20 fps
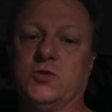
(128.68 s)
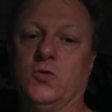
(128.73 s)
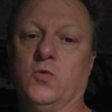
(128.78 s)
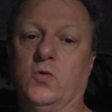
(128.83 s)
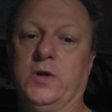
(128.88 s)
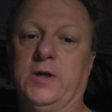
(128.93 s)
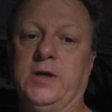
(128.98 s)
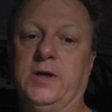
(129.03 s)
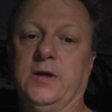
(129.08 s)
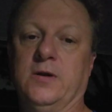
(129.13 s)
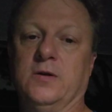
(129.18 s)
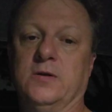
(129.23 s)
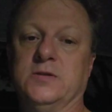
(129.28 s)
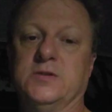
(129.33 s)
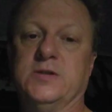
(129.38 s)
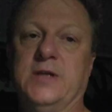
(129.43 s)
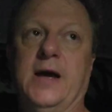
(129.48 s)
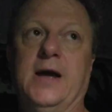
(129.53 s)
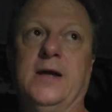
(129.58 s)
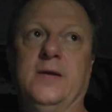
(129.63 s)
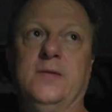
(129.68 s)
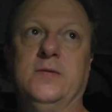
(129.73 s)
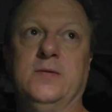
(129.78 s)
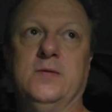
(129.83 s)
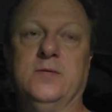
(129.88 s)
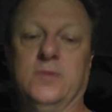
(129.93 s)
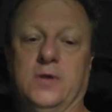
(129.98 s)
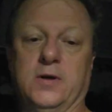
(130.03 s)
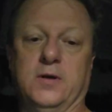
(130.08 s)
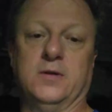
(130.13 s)
story here is that,
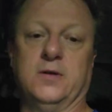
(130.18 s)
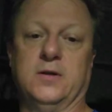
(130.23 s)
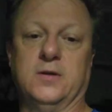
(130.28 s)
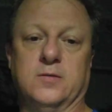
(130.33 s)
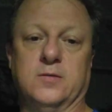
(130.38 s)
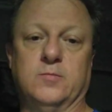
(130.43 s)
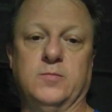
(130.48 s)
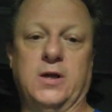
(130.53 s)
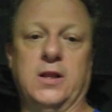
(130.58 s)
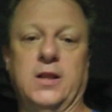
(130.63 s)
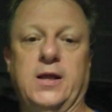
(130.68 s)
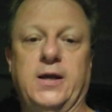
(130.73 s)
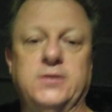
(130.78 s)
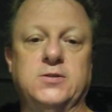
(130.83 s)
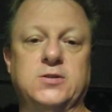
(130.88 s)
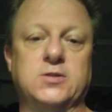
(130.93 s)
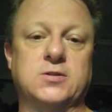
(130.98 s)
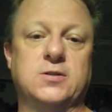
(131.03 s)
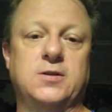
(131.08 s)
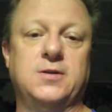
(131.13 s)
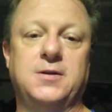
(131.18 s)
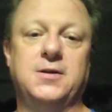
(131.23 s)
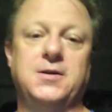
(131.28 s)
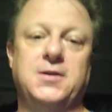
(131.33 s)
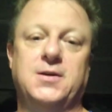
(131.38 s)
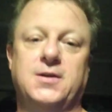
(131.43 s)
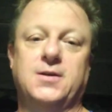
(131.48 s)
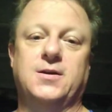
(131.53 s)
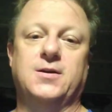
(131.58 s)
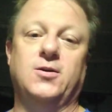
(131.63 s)
well, here my light just,
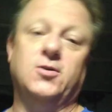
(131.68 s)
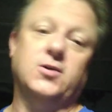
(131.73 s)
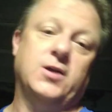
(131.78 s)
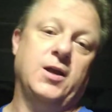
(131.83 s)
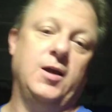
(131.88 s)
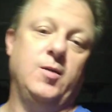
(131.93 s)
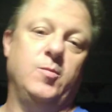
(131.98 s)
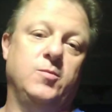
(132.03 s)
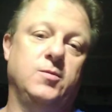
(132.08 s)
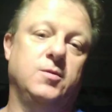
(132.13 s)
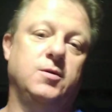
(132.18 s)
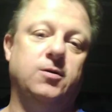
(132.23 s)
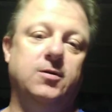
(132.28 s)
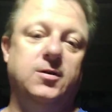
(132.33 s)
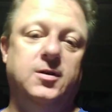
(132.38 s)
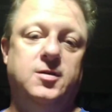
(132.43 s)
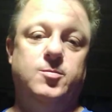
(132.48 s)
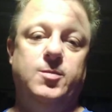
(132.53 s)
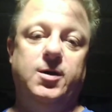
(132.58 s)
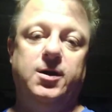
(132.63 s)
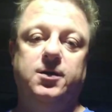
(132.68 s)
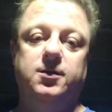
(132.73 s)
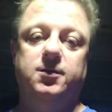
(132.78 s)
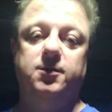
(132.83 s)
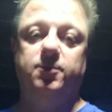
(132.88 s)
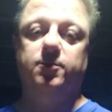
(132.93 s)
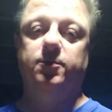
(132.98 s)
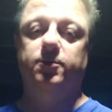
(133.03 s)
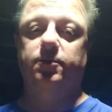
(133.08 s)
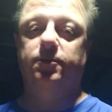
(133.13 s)
okay, I'm underneath
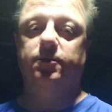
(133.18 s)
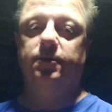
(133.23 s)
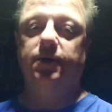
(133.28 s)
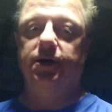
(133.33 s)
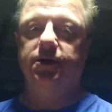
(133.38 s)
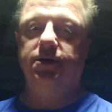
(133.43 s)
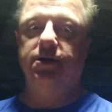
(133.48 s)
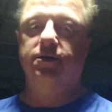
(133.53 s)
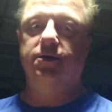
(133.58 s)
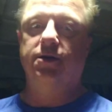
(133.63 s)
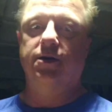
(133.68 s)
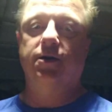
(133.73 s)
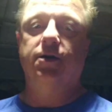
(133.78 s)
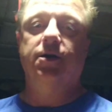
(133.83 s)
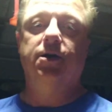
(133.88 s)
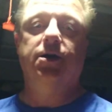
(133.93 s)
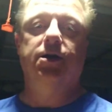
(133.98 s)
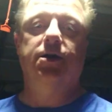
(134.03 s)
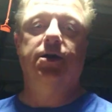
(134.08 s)
my deal here.